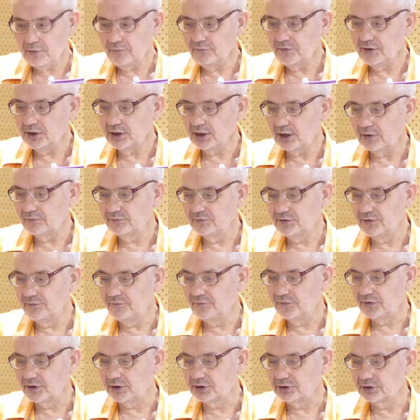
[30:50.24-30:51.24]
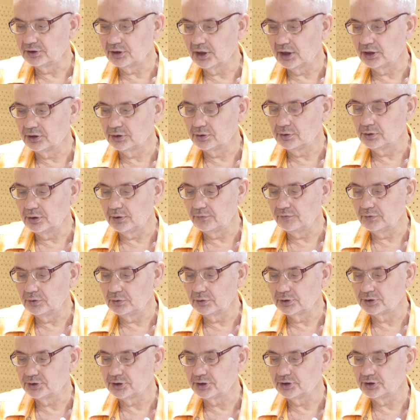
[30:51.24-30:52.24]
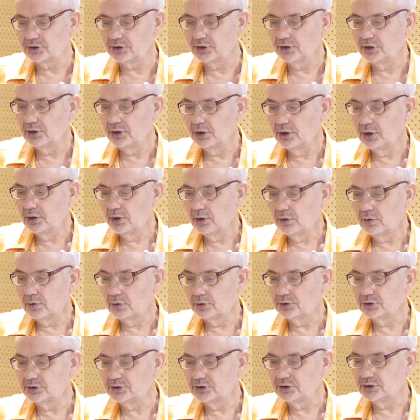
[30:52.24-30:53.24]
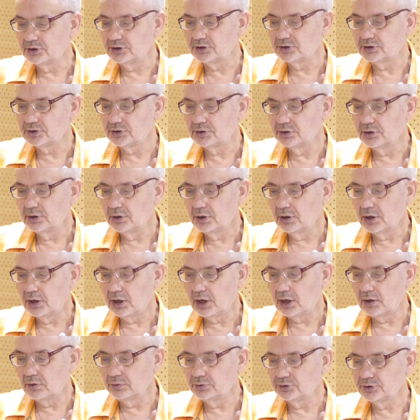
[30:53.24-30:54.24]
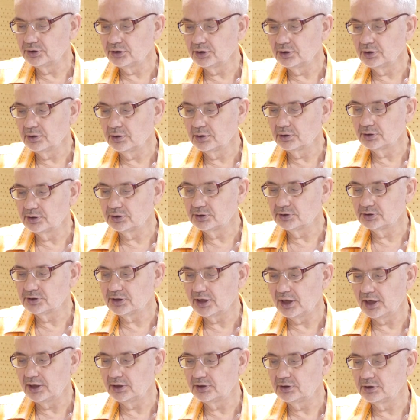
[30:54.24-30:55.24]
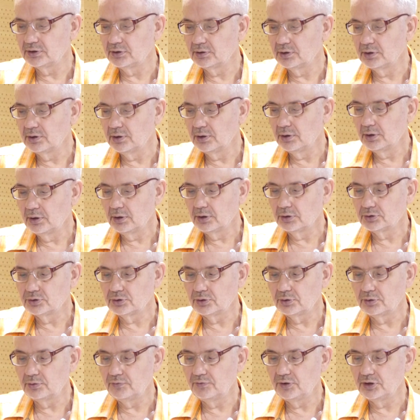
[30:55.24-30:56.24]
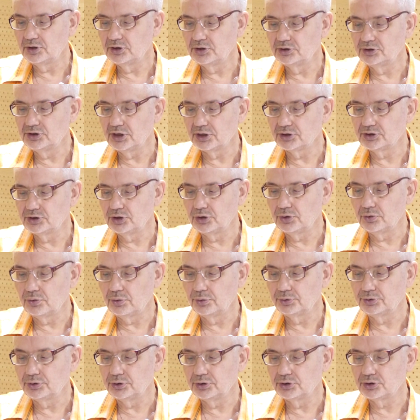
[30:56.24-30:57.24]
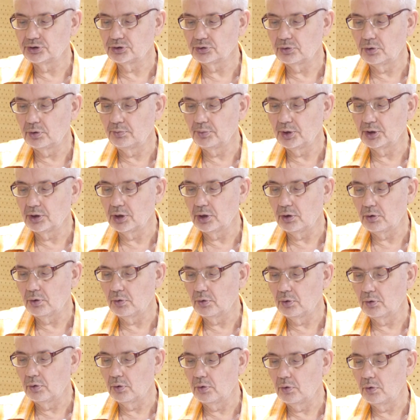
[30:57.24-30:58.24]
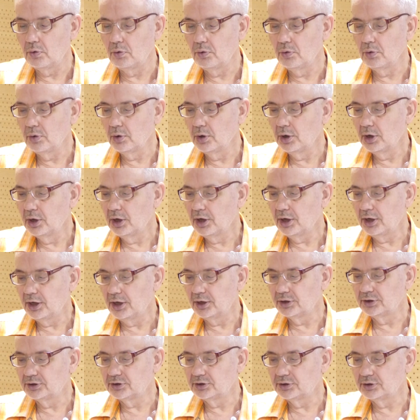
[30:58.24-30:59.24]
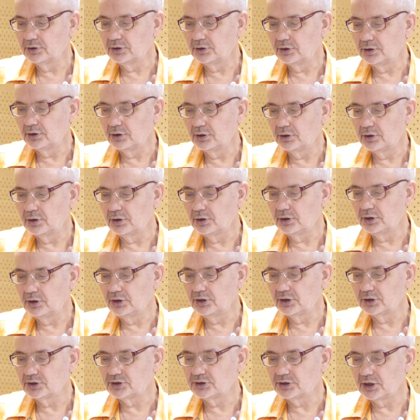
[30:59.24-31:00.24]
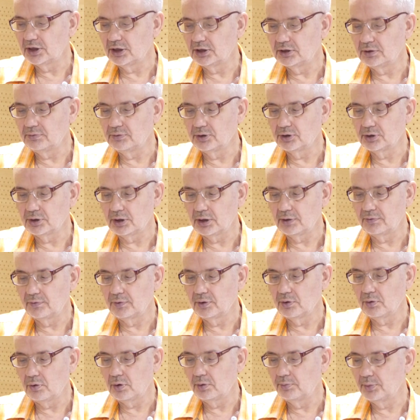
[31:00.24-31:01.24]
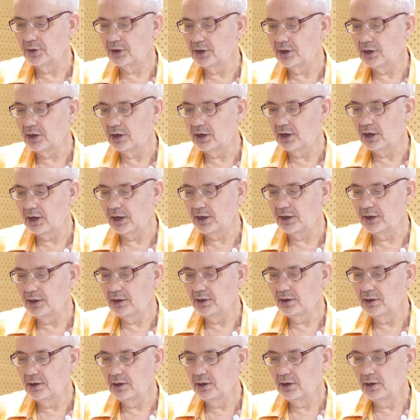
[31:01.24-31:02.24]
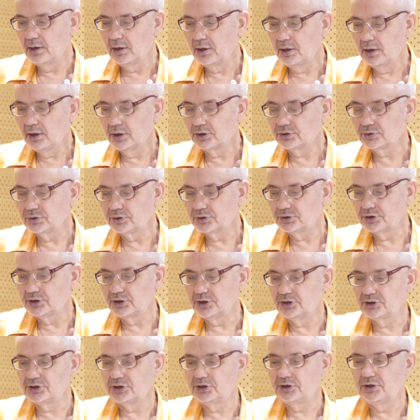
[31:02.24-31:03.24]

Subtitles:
we have different angular velocity on this outer side. So we just denote this omega O, and inner side we have omega I. So there is a